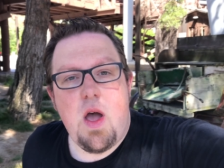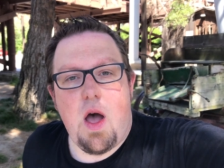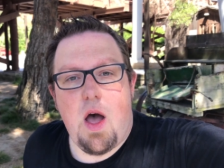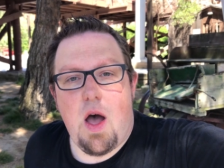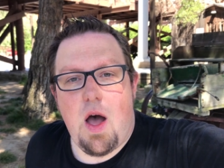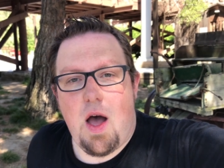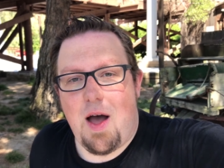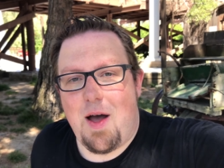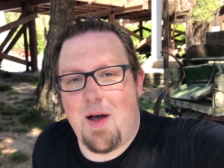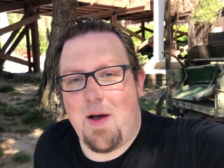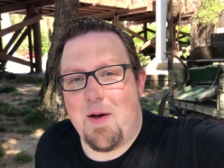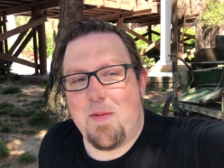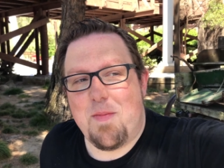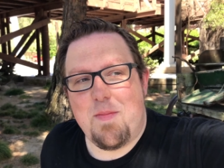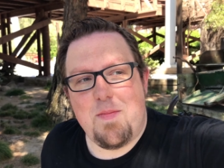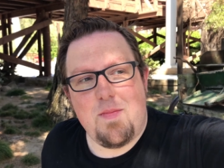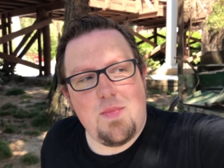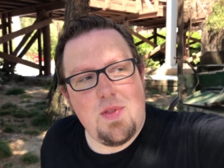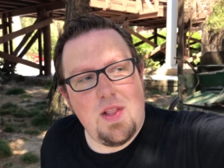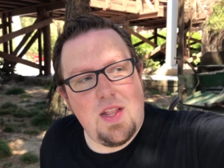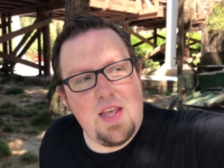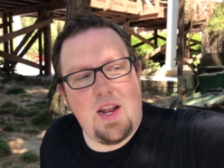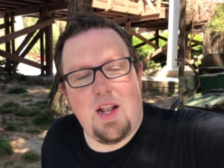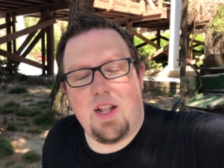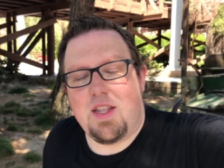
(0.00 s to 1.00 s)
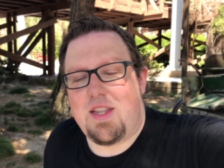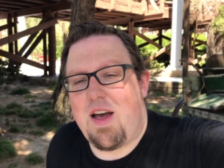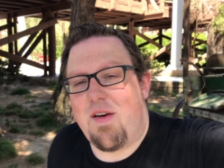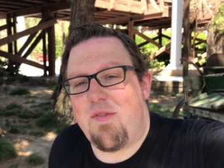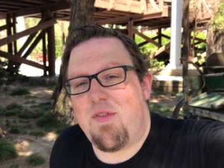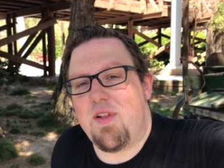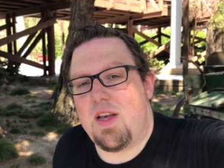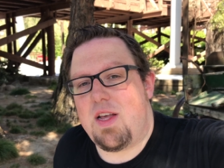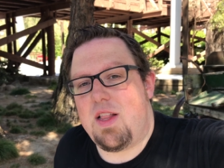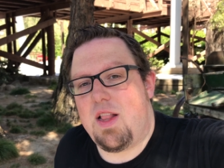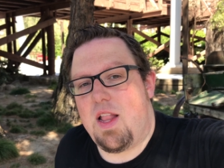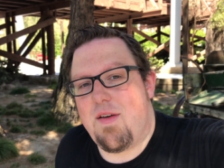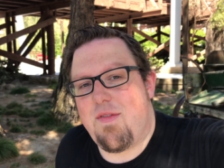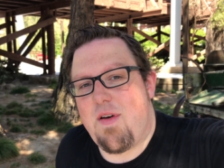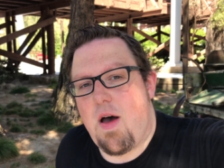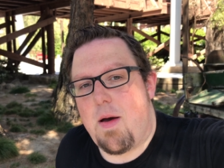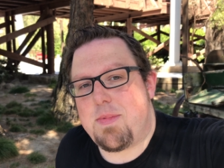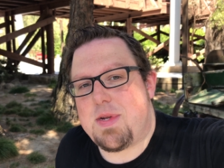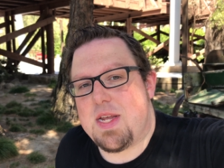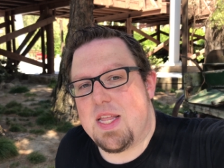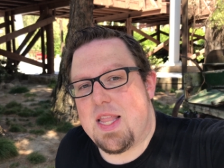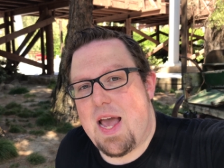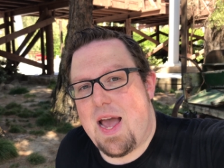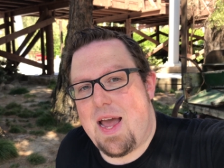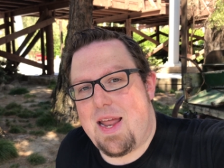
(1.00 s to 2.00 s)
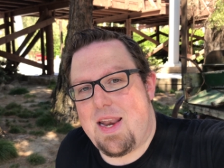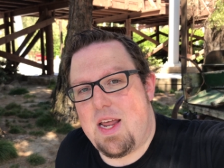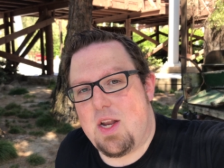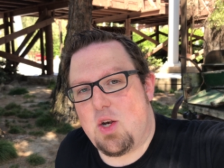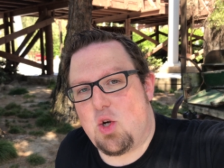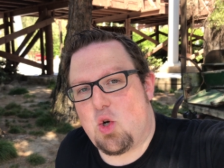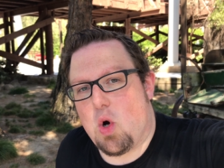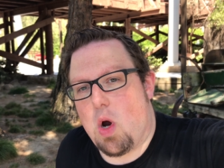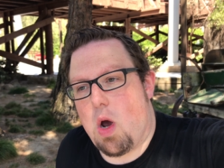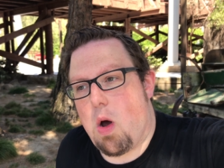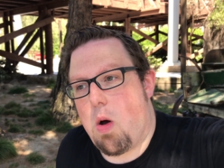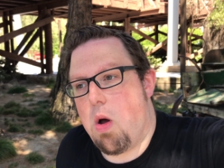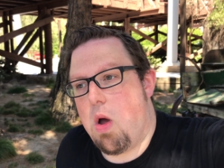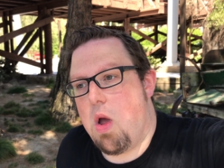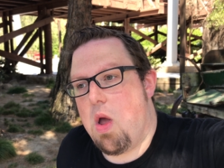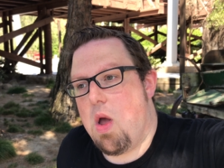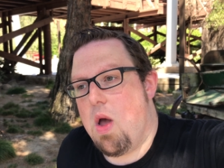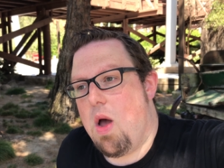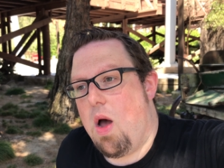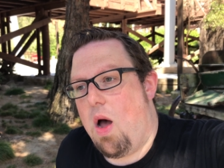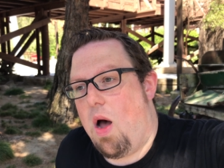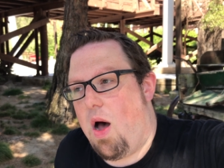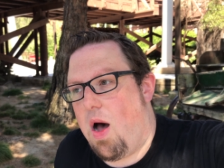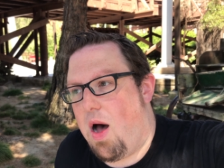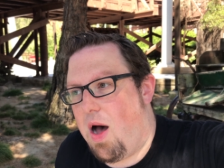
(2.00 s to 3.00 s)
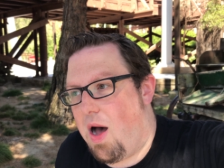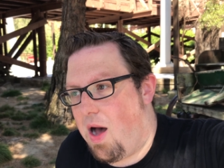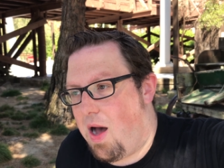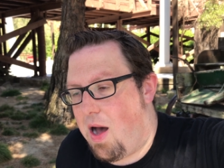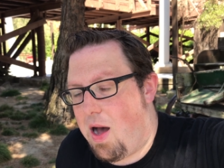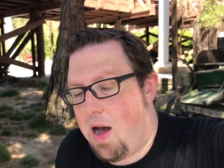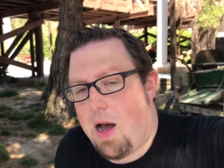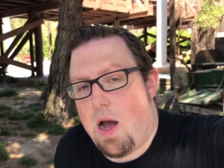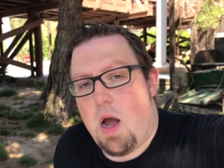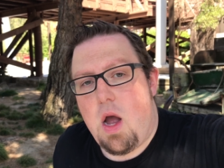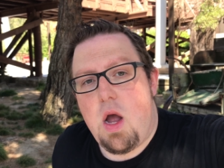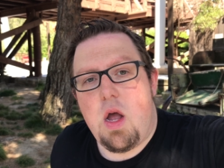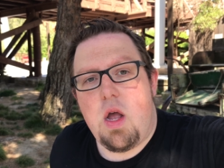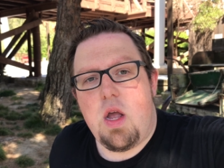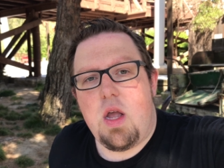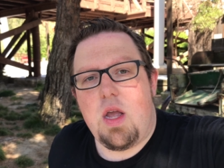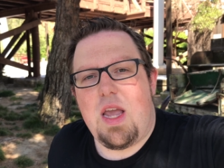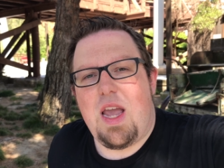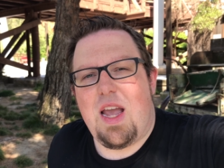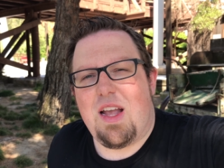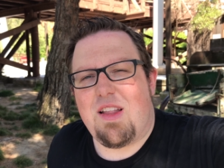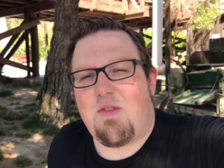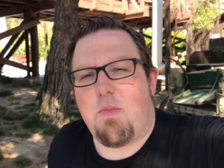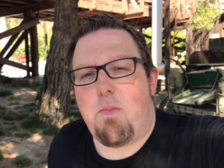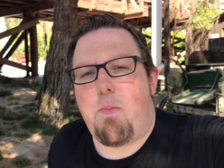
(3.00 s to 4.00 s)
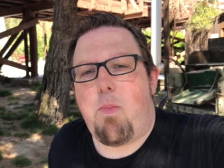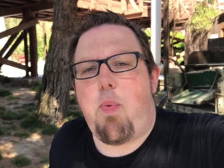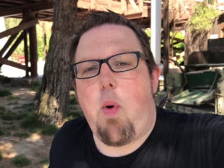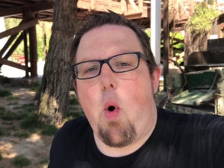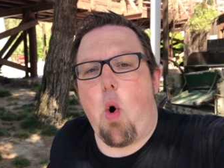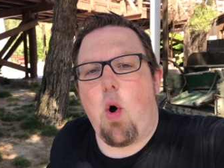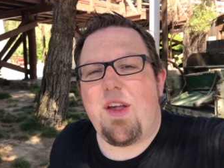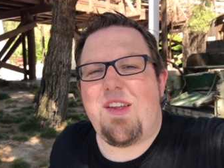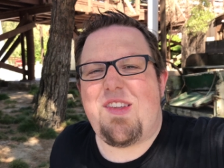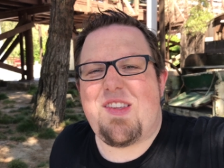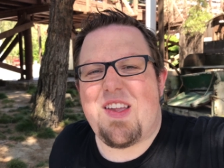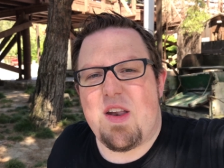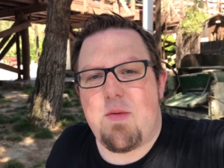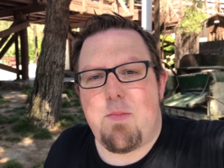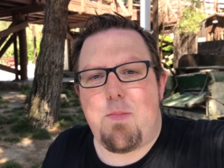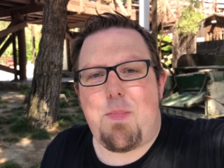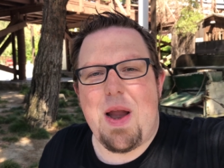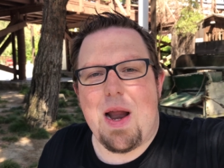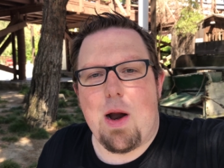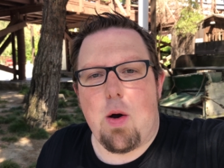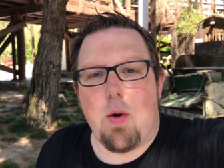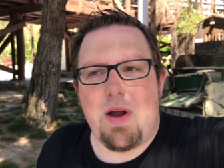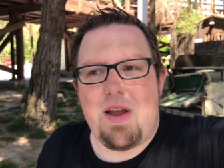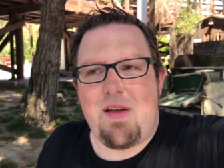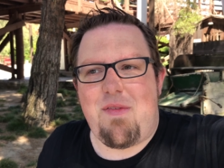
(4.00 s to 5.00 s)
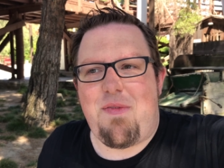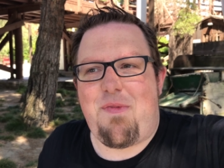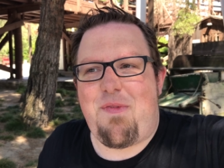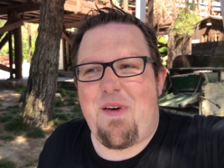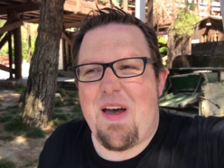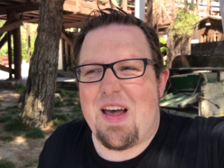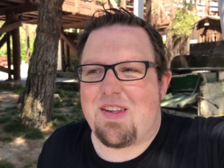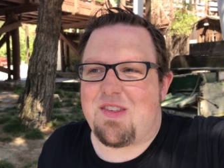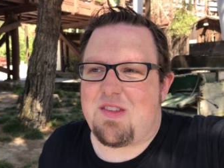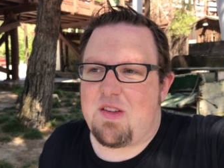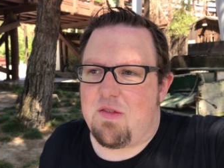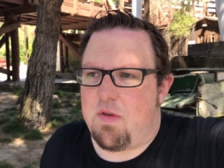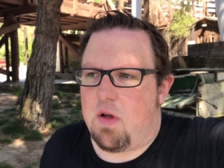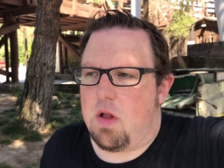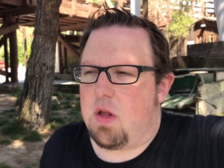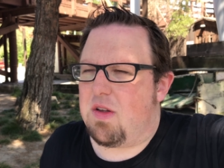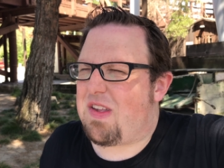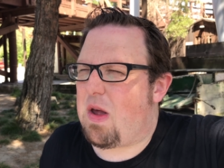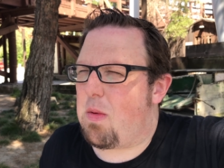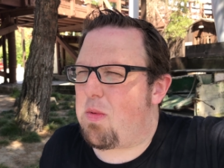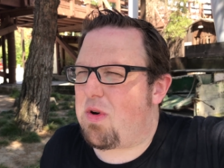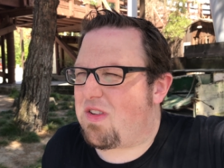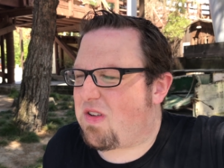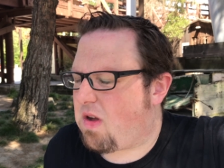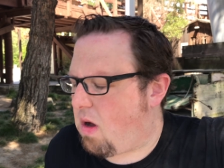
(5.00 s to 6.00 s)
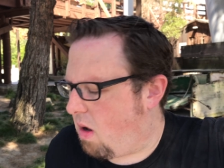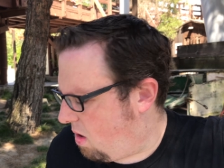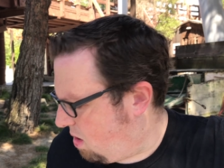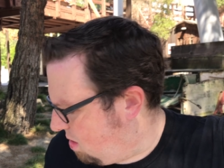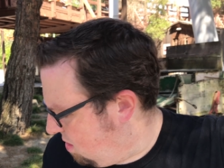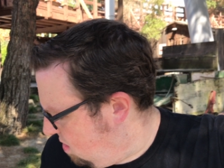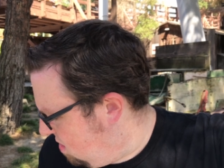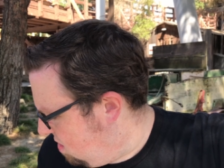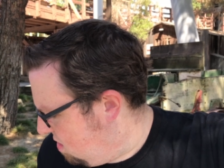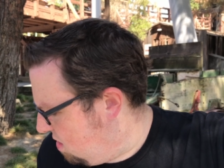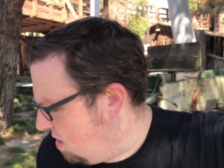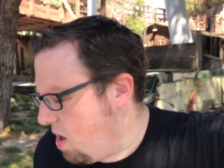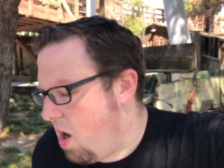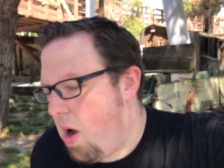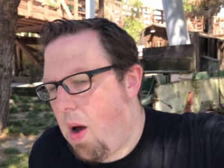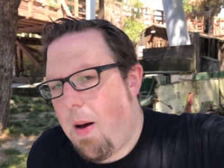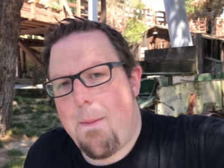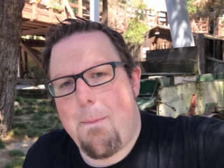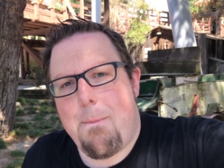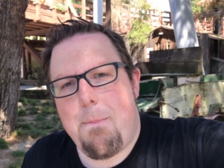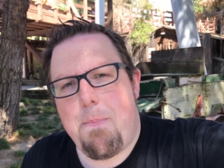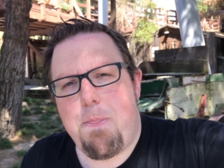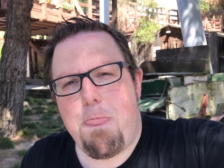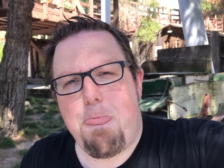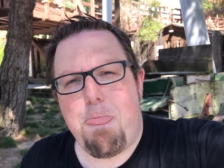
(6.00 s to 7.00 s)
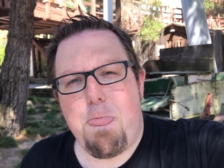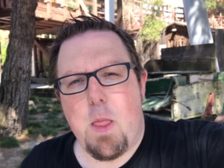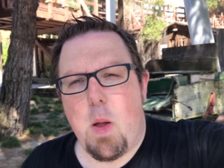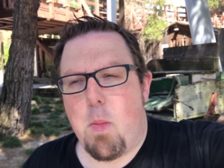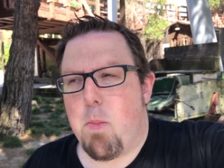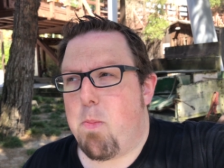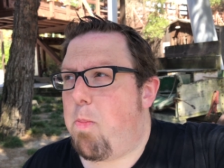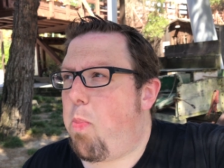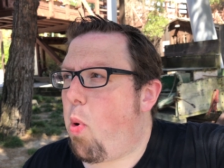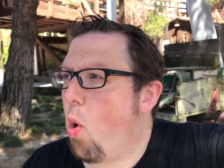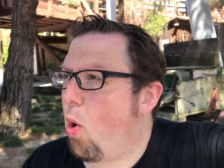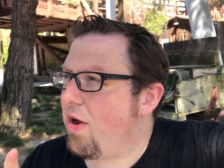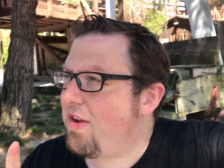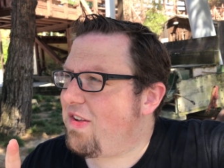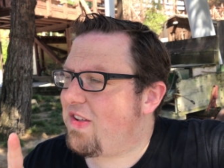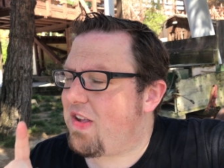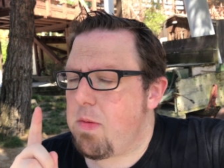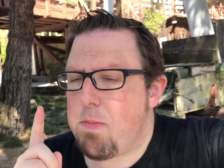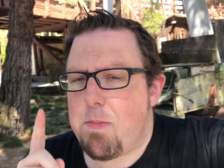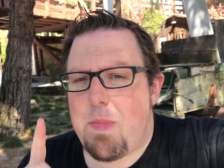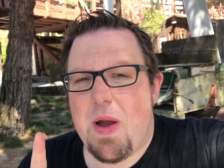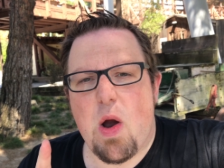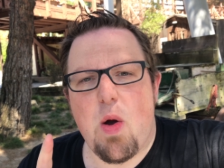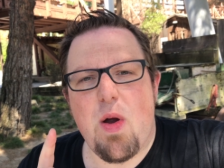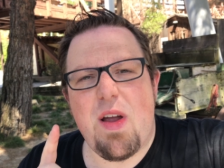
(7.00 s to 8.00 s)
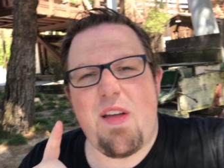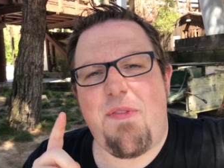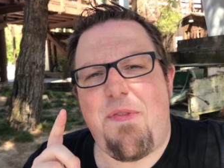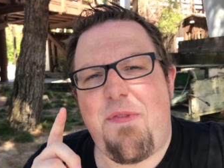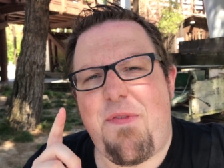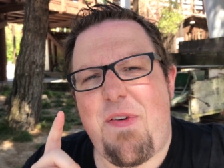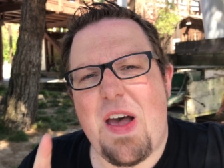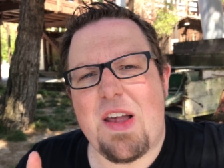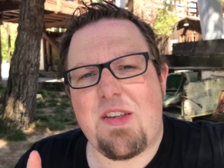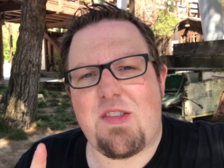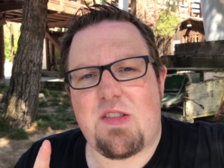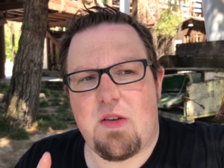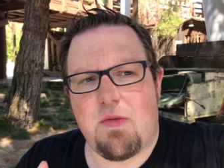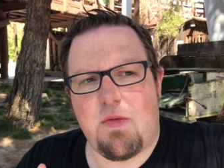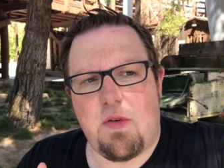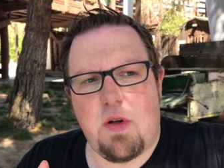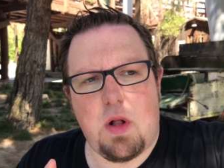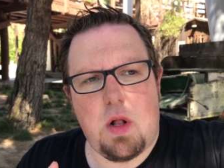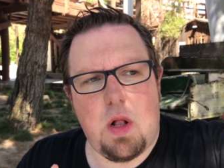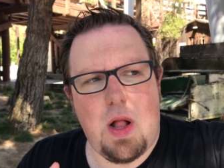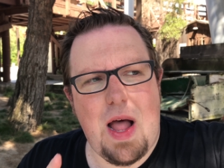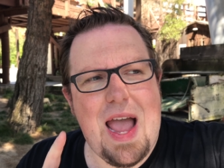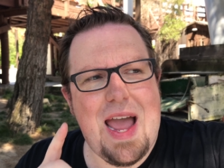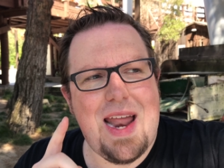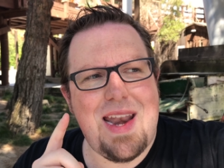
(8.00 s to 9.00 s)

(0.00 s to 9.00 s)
Um, it'll definitely live up to that intro. Uh, it's Boysenberry Festival. Is that what it's called? Yeah, I think yeah. Boysenberry Festival